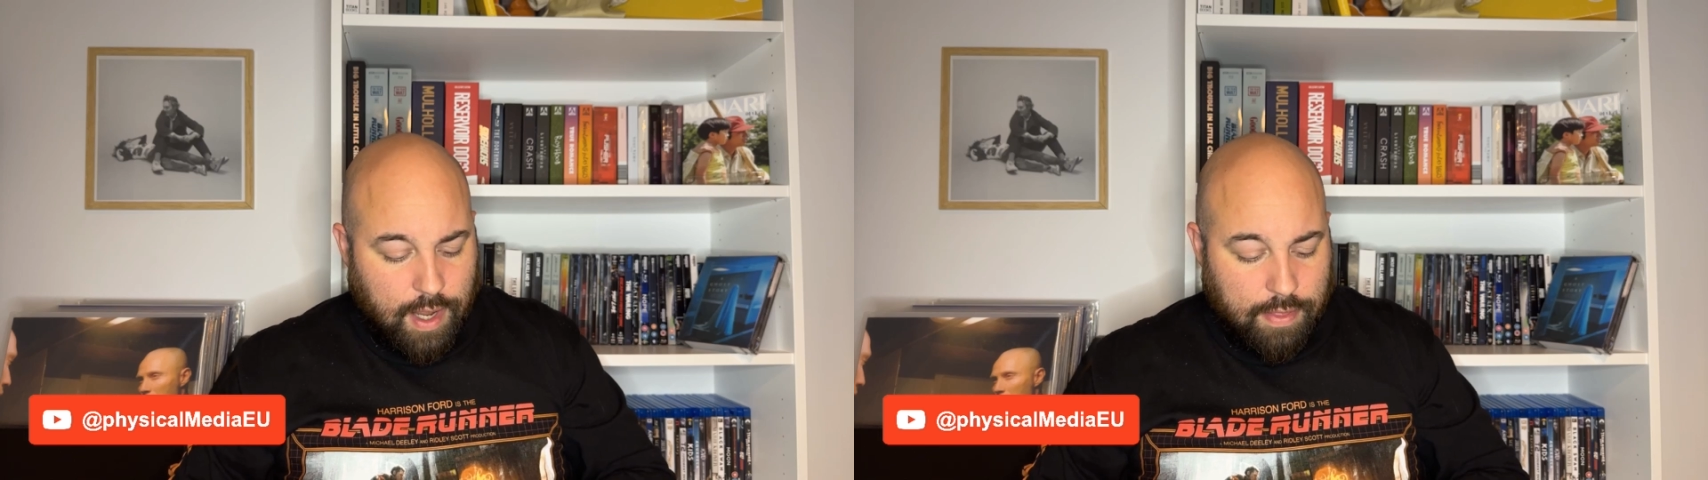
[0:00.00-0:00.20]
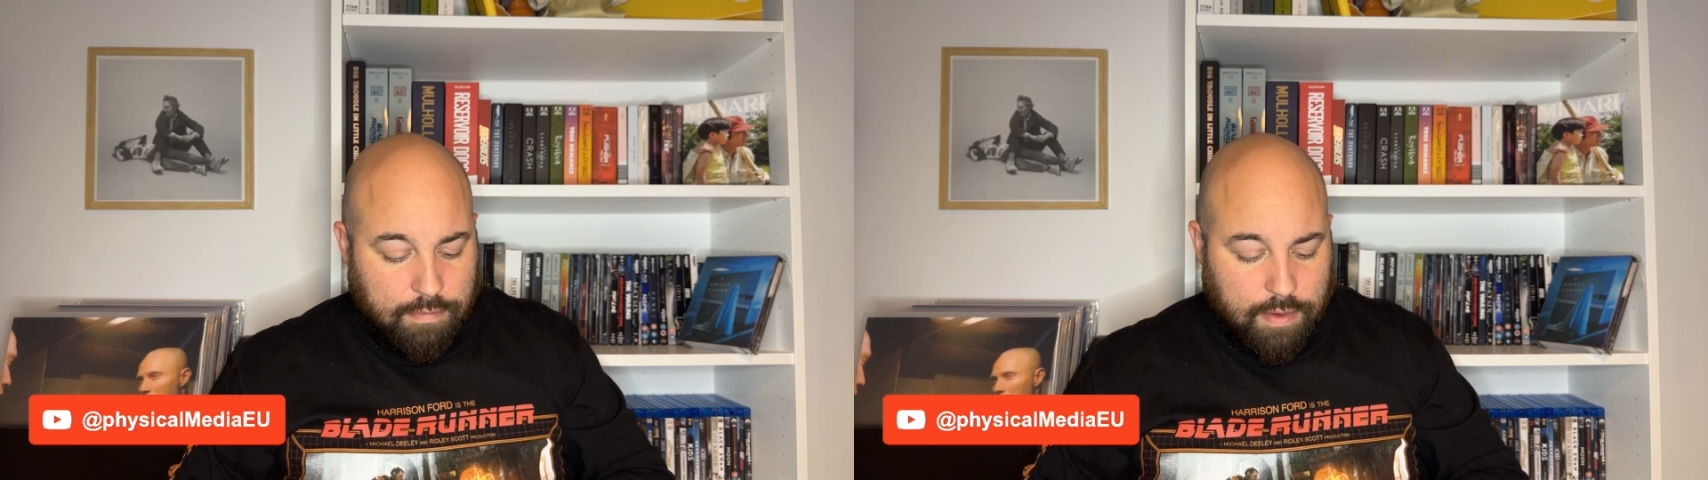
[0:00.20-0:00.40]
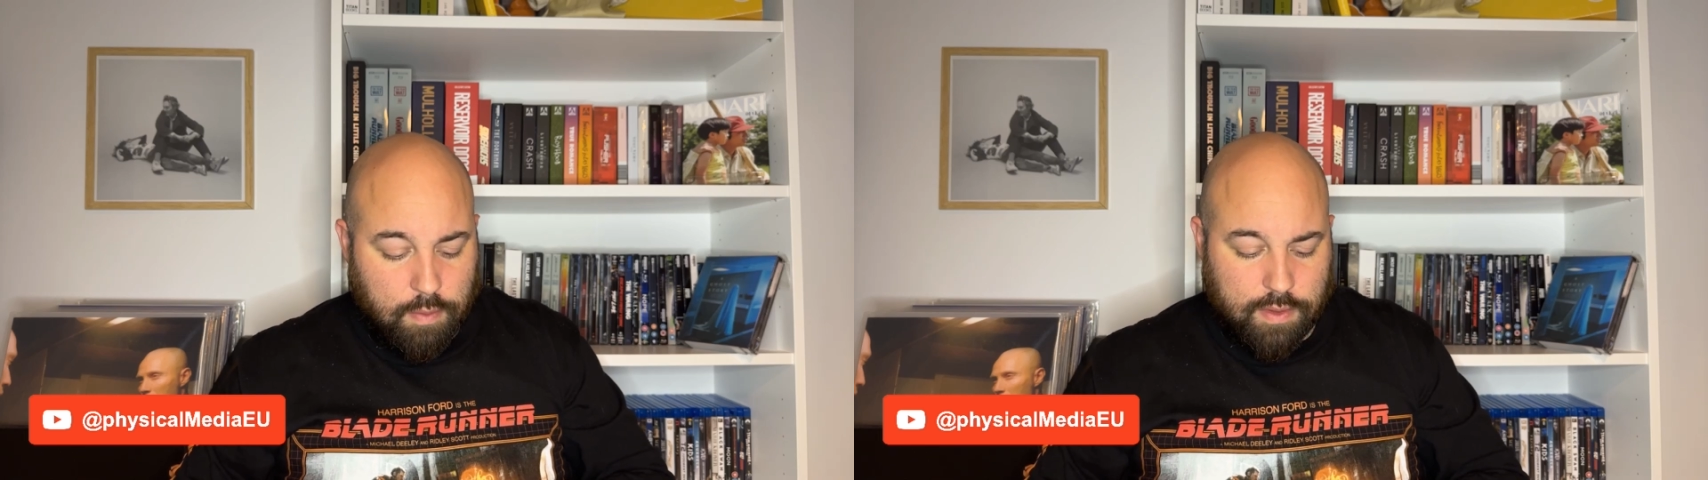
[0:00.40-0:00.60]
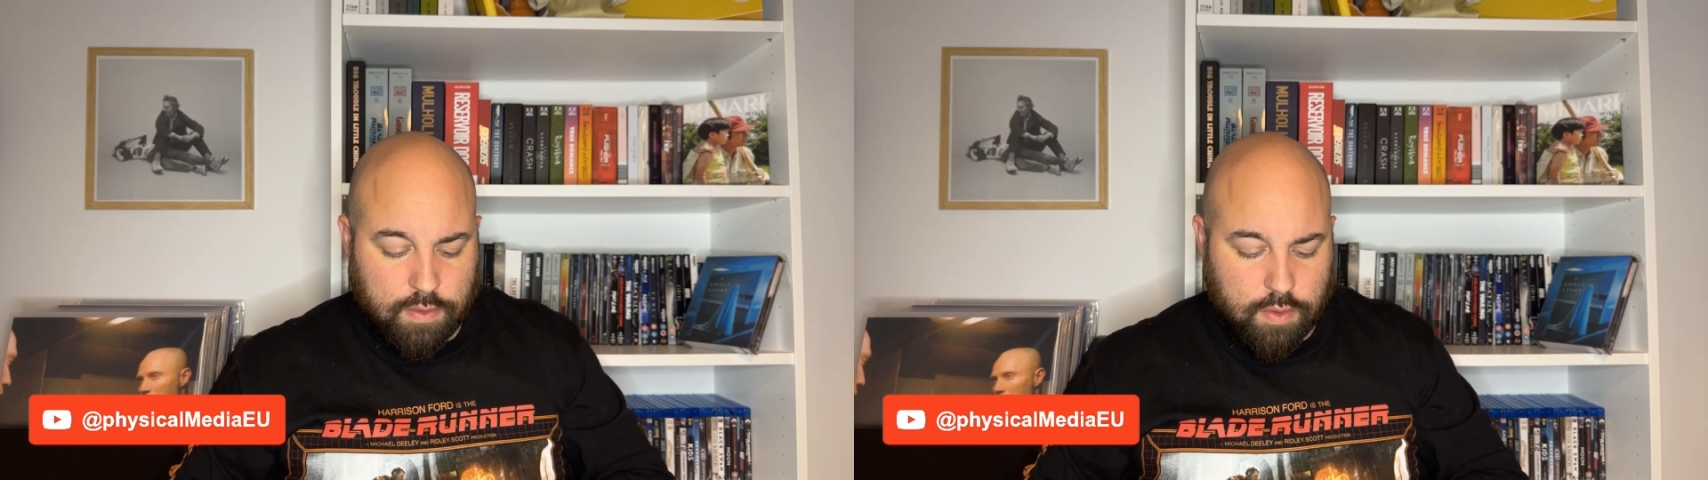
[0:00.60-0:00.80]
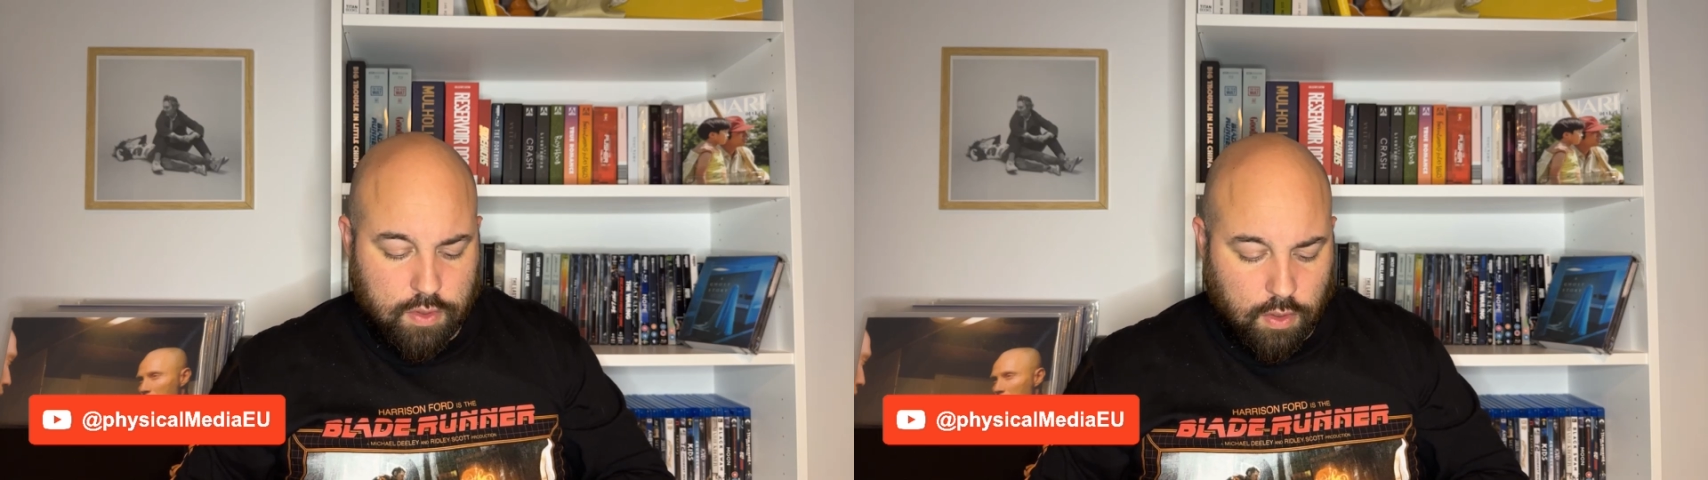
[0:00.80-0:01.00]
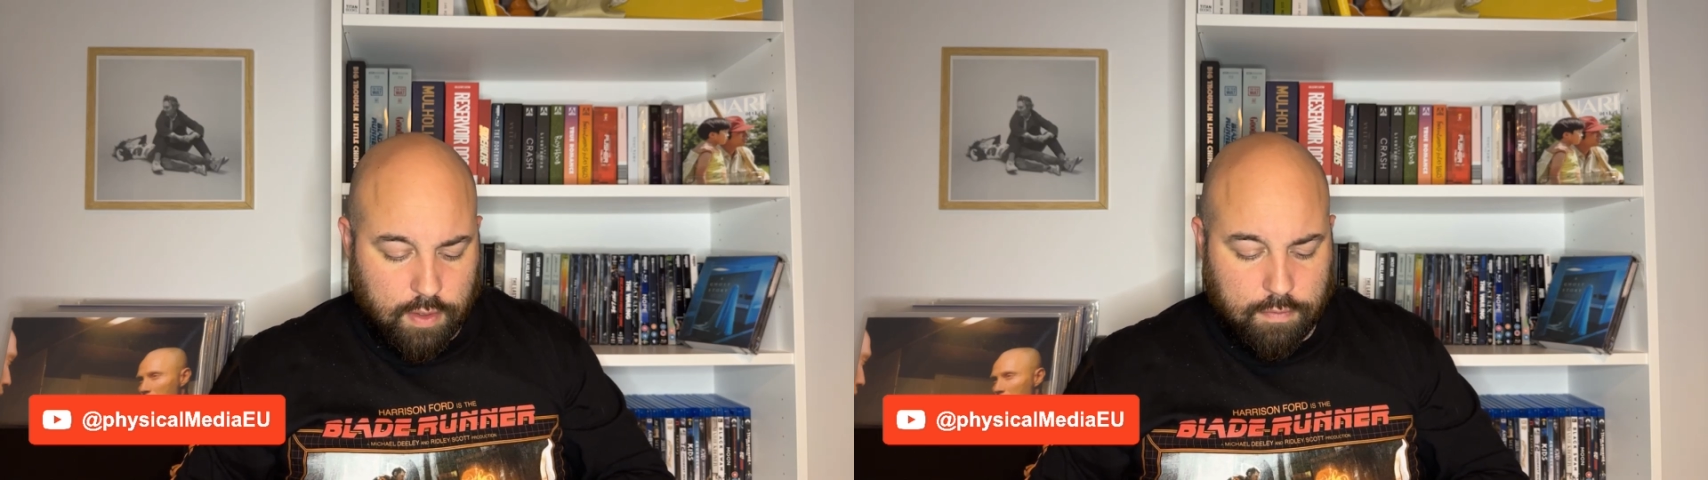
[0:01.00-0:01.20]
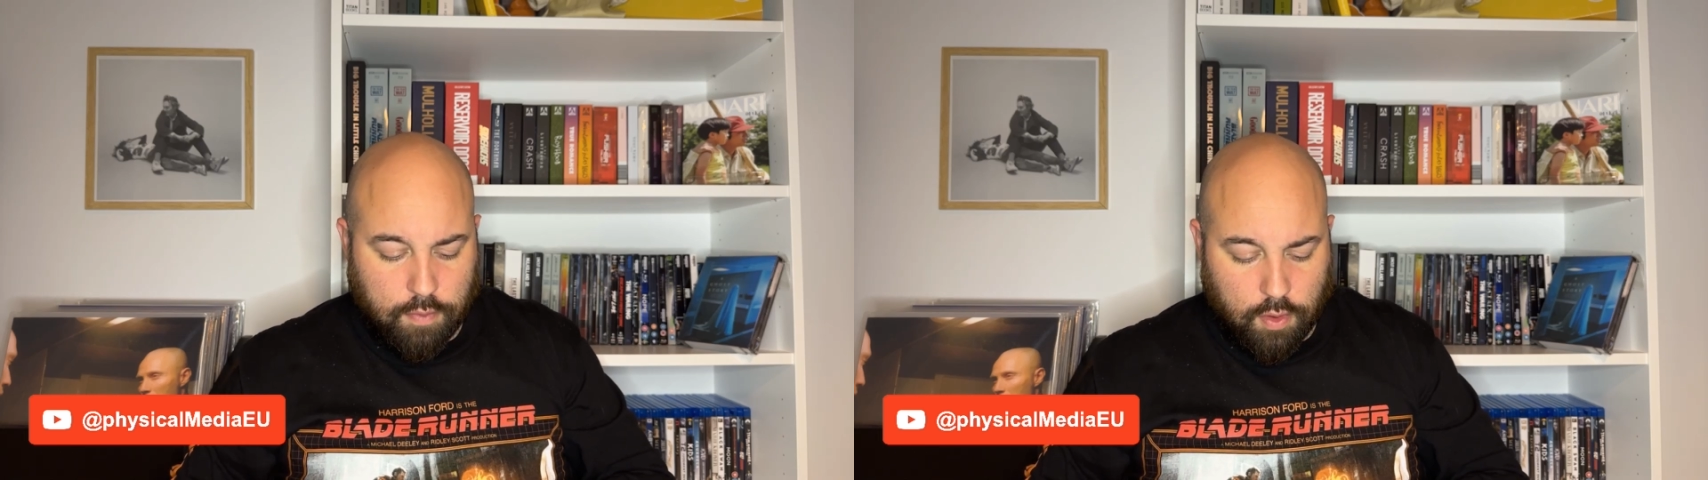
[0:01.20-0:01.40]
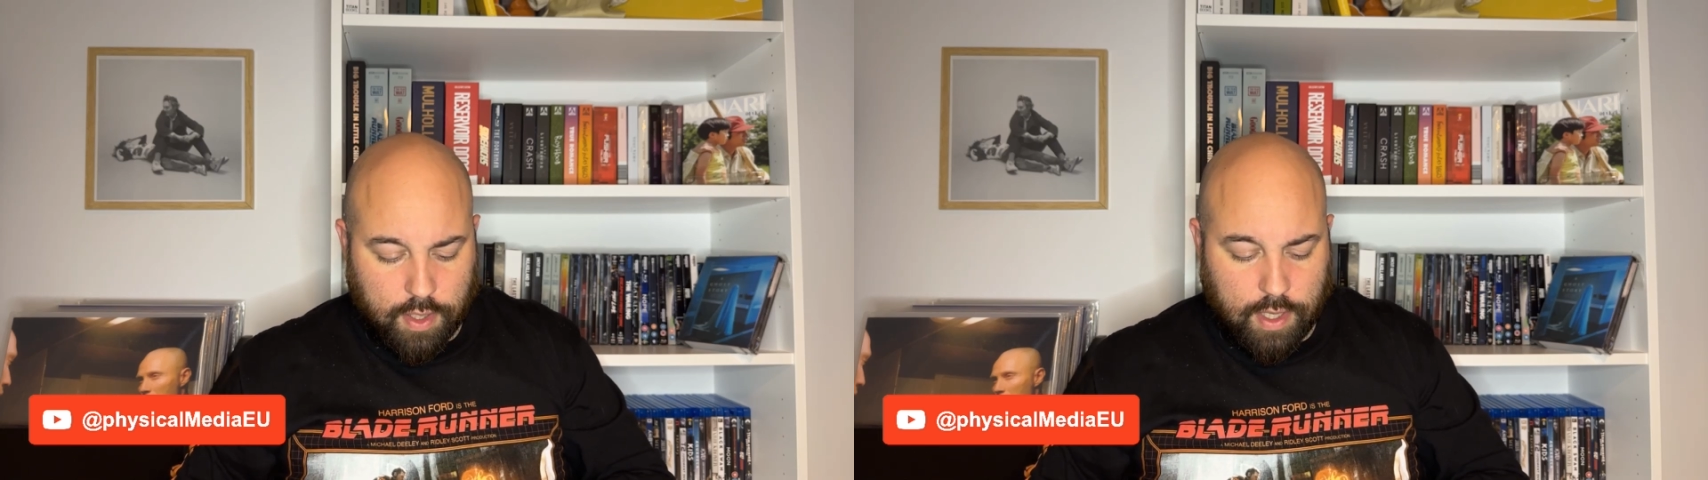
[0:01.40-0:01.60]
and the film was restored in
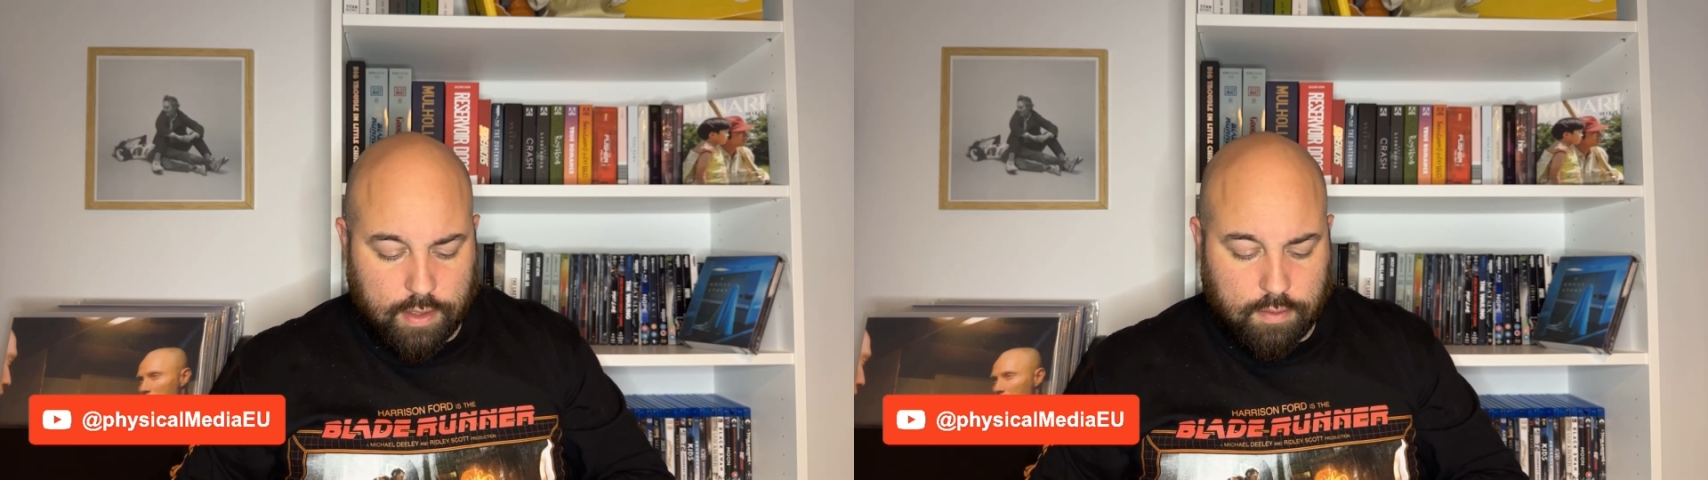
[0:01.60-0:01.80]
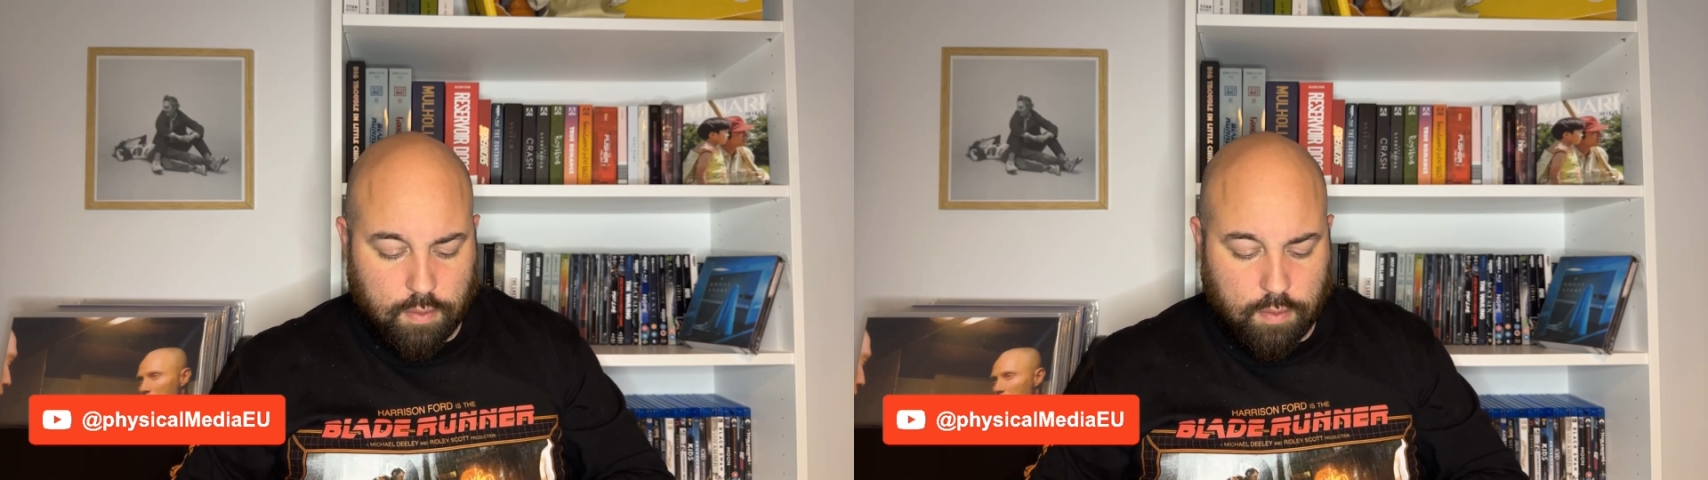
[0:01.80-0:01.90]
4K